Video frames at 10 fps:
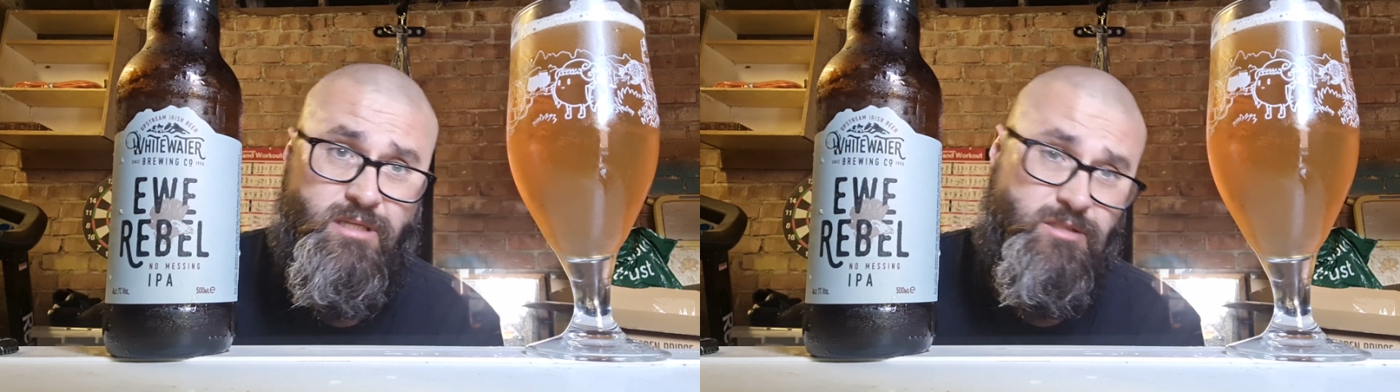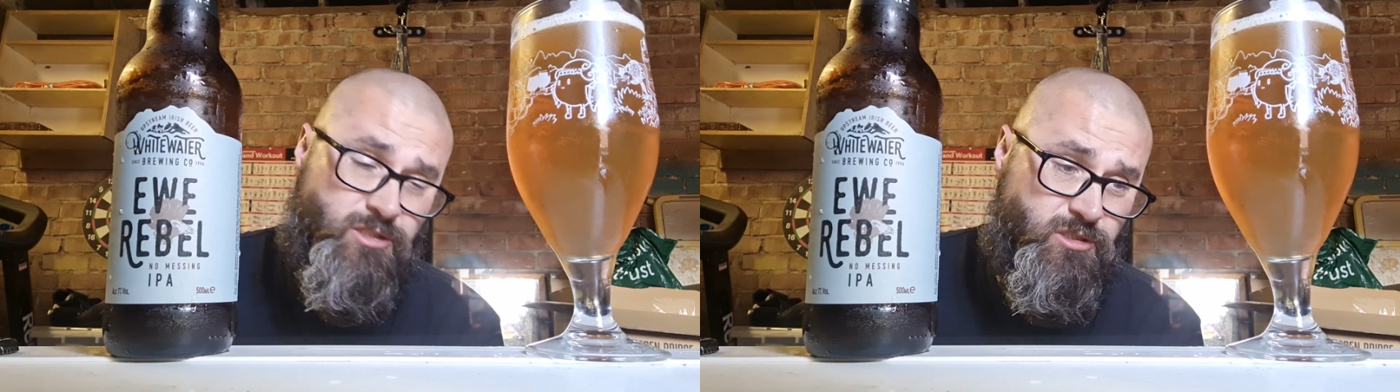
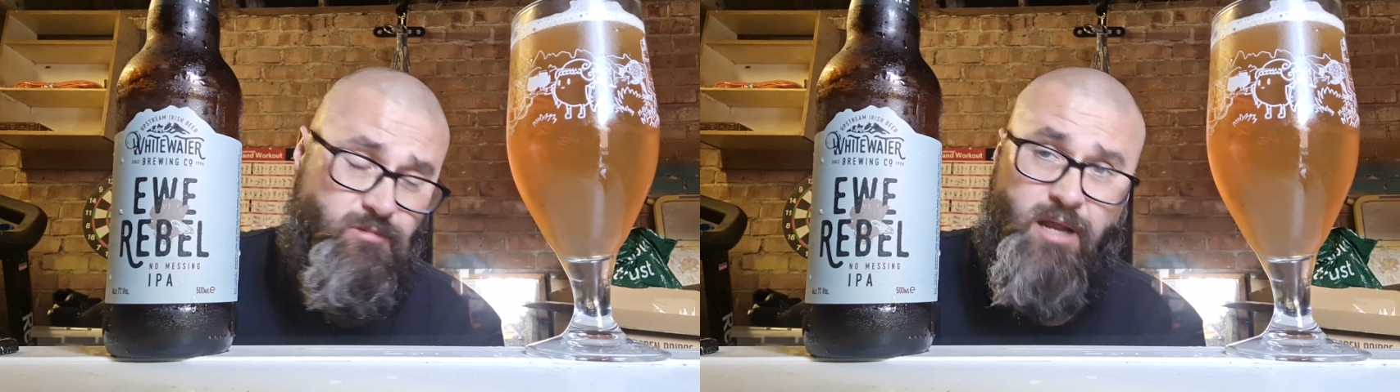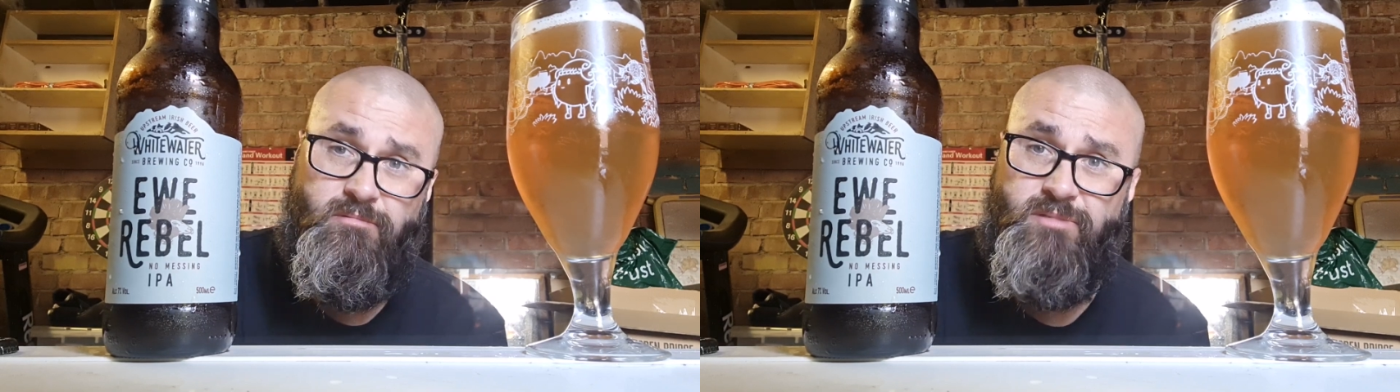turn
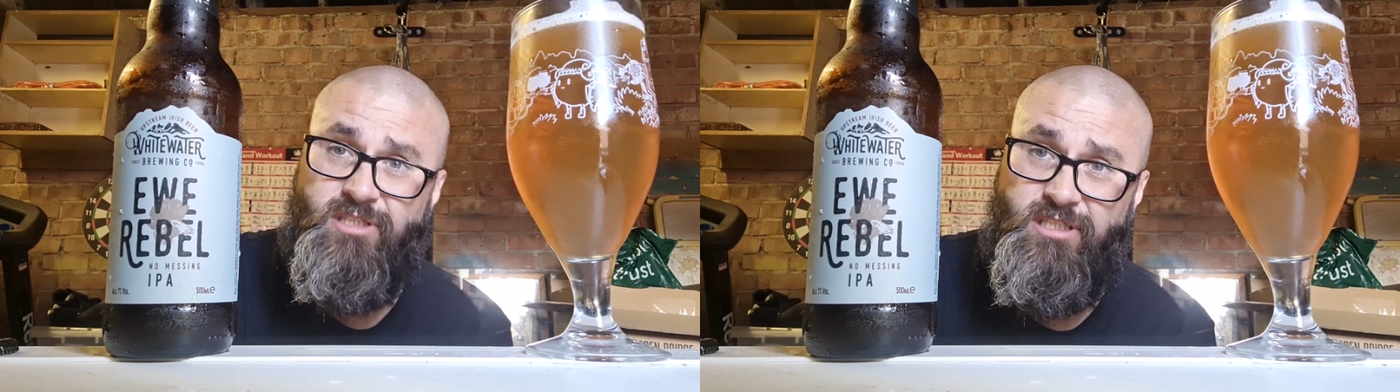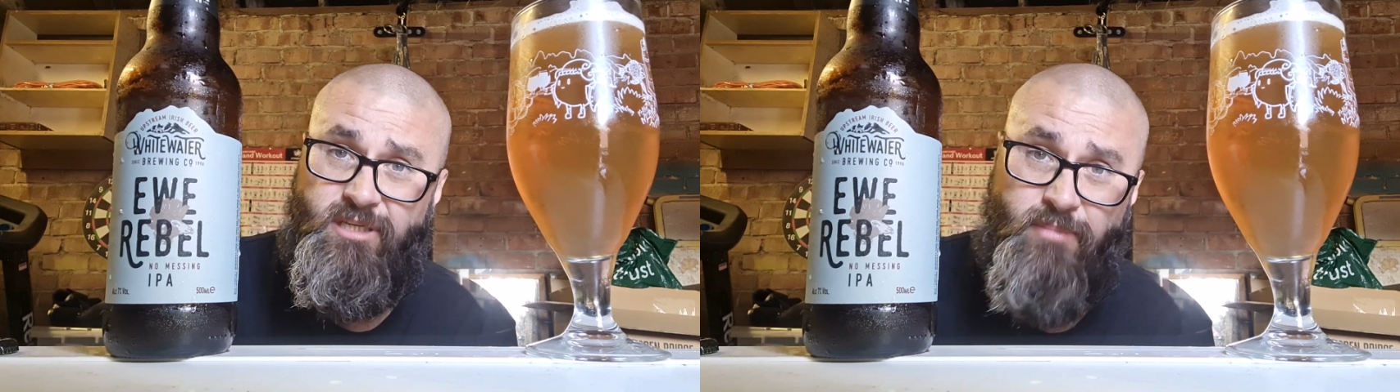around to
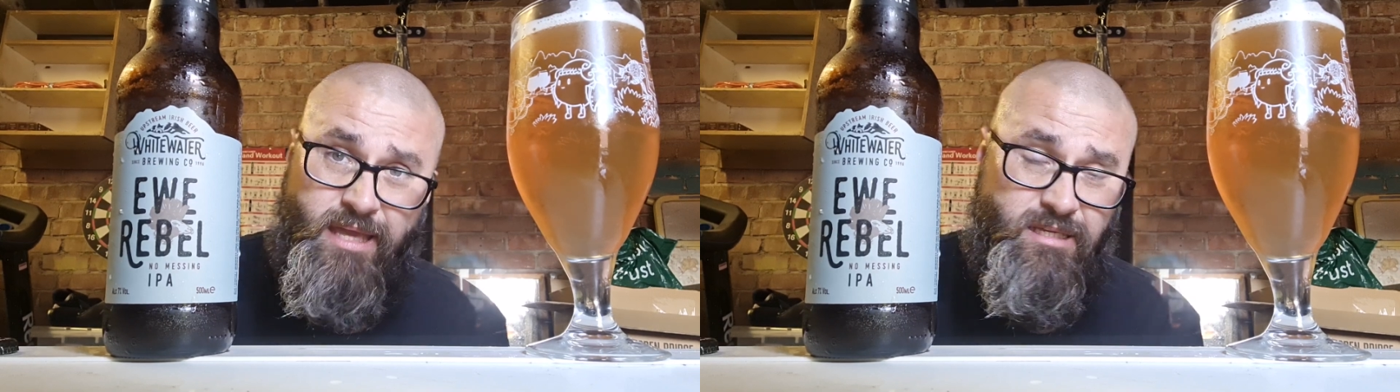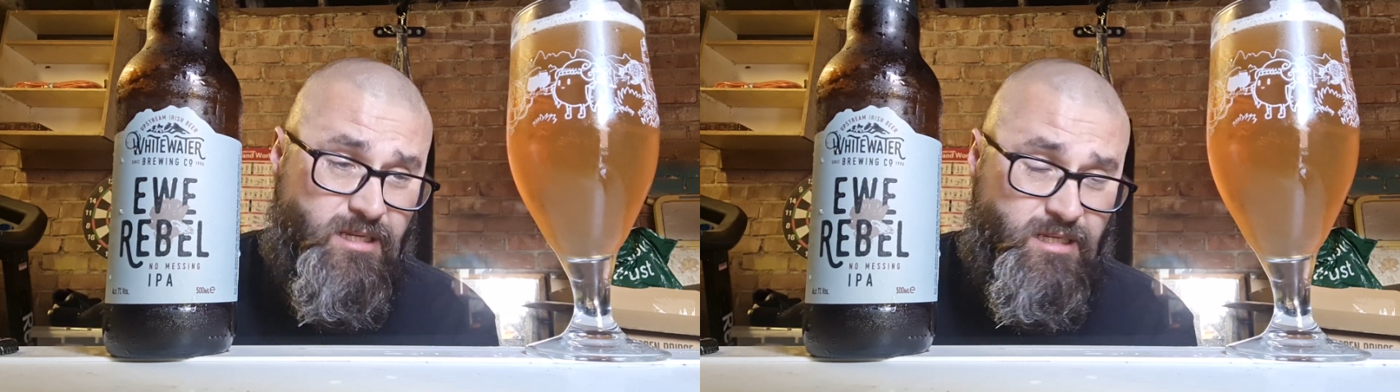your
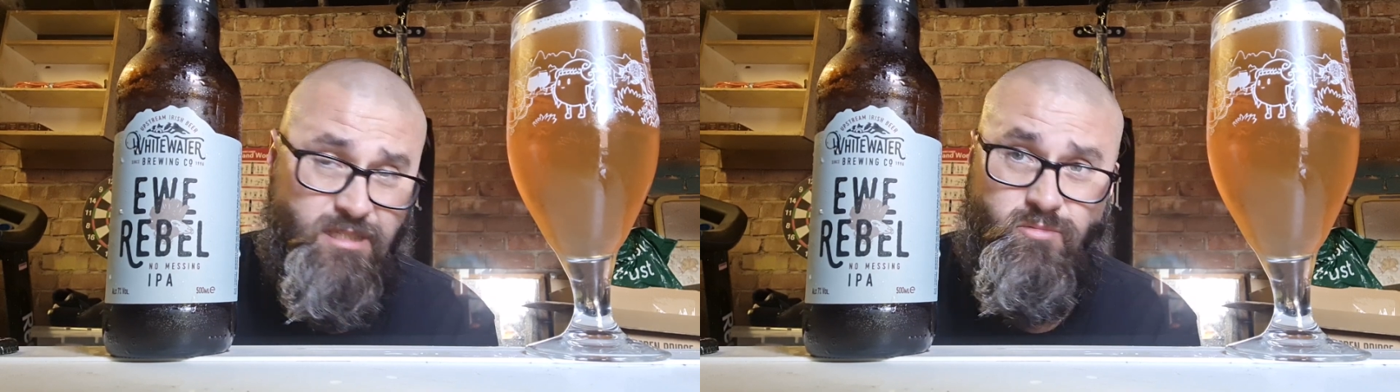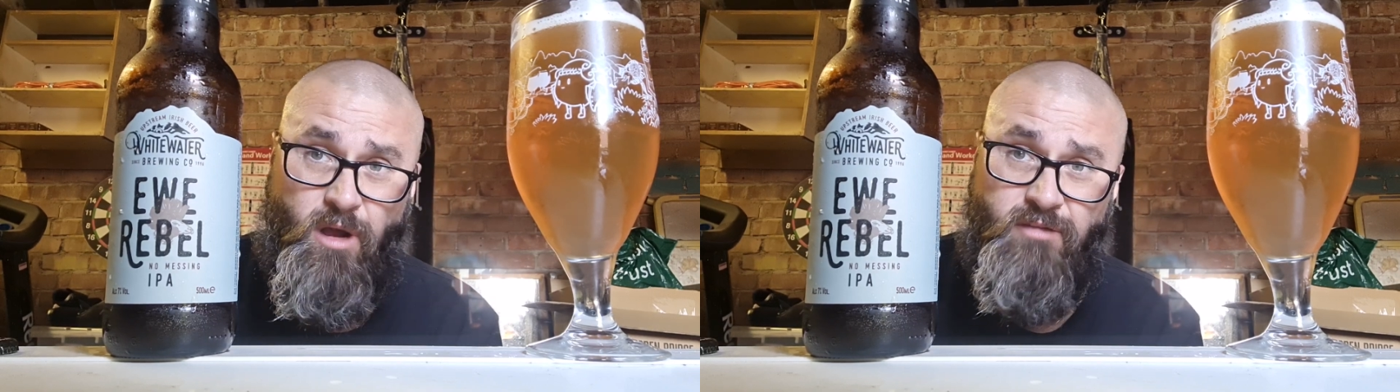mate and
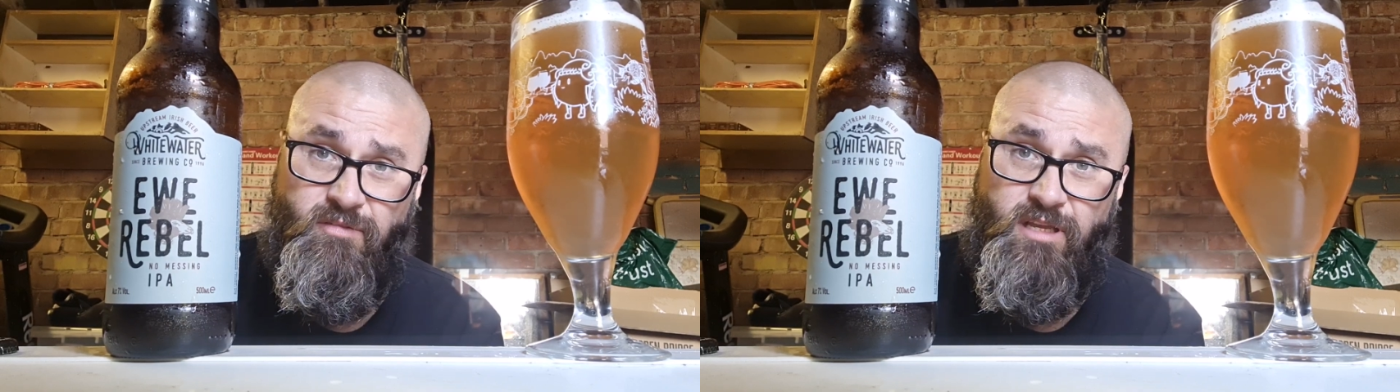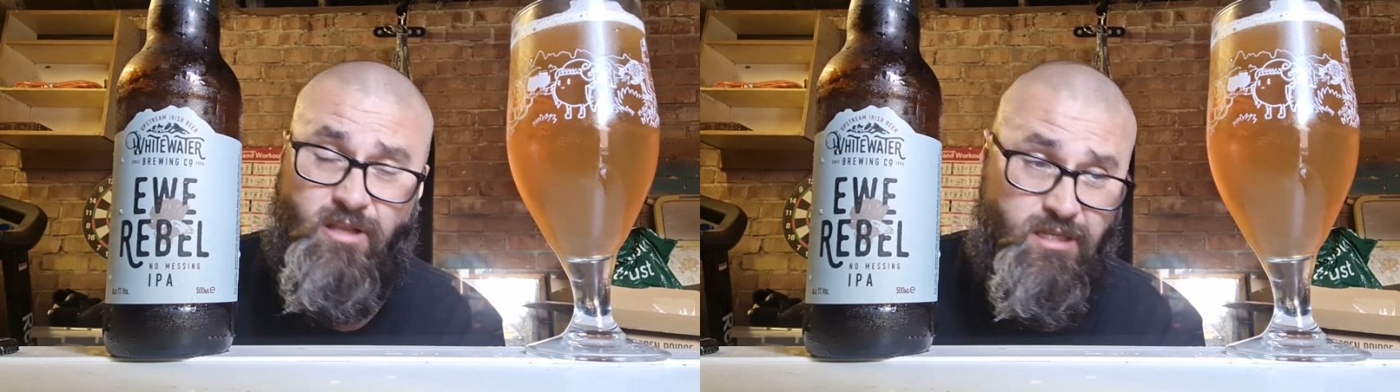his wife
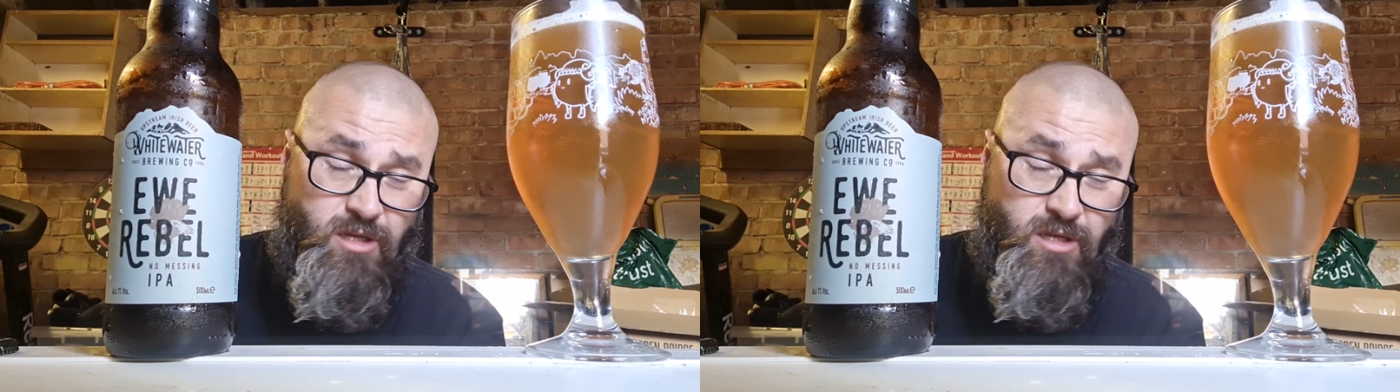and you're like,